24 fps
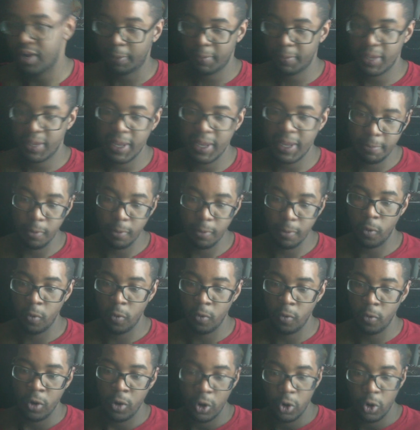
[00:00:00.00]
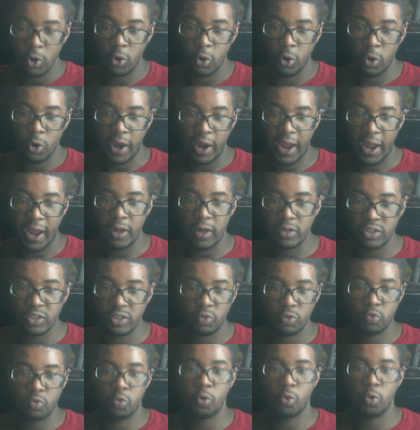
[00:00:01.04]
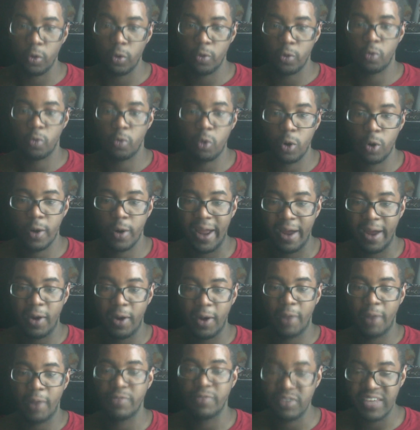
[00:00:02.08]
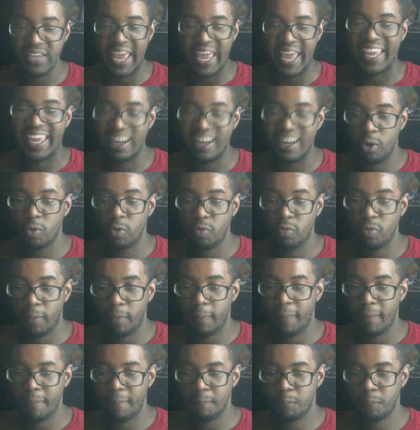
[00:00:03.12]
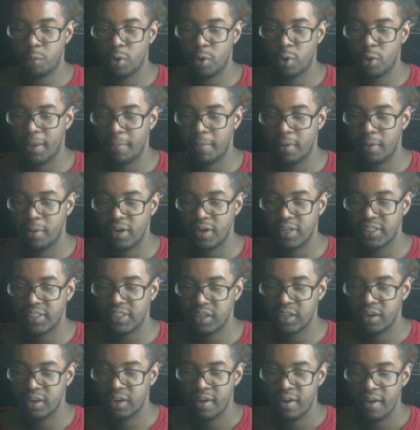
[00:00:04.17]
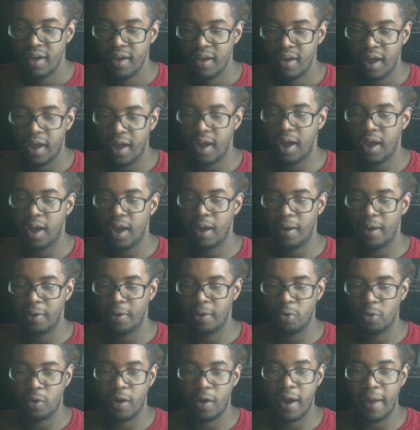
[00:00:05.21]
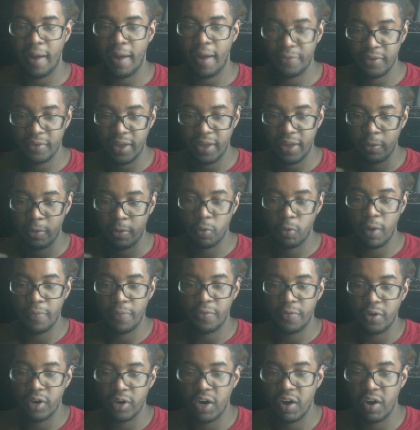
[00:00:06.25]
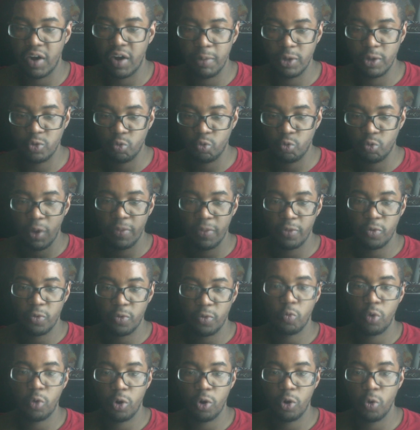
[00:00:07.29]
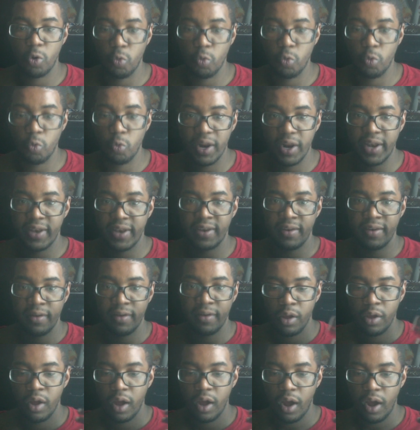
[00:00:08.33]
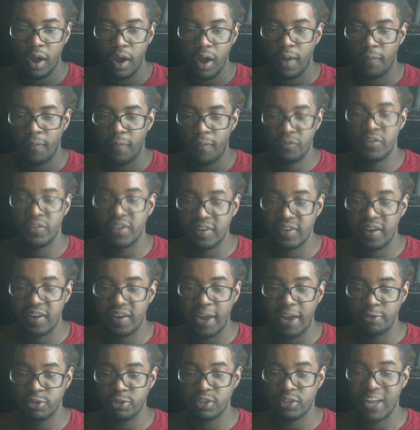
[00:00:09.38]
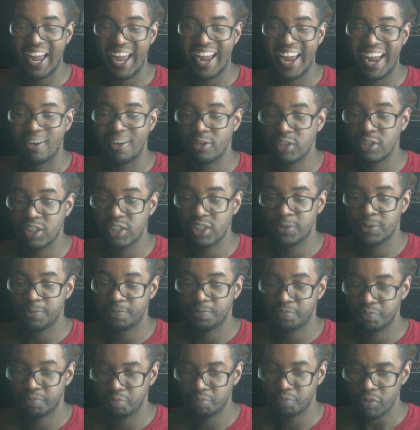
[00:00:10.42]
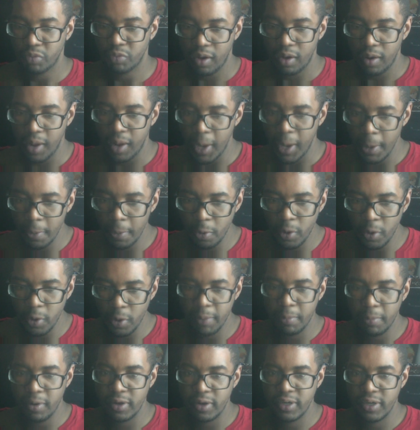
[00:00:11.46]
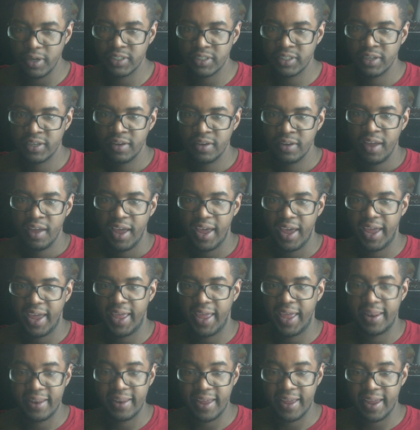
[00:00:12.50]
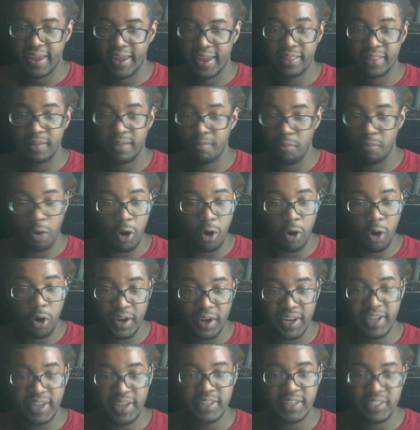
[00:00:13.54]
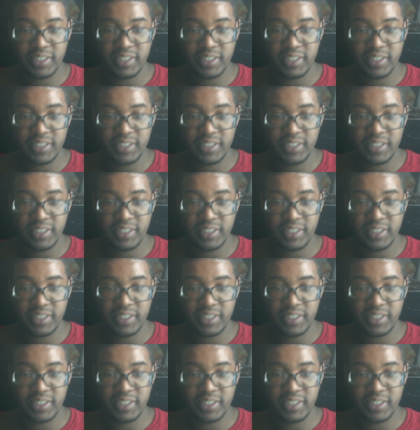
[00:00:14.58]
people who are out to rule the world, how about to take it over, pretty much, and who are out to, like, run their government, run the world, run these lifestyles, pretty much. And, like, the Marlians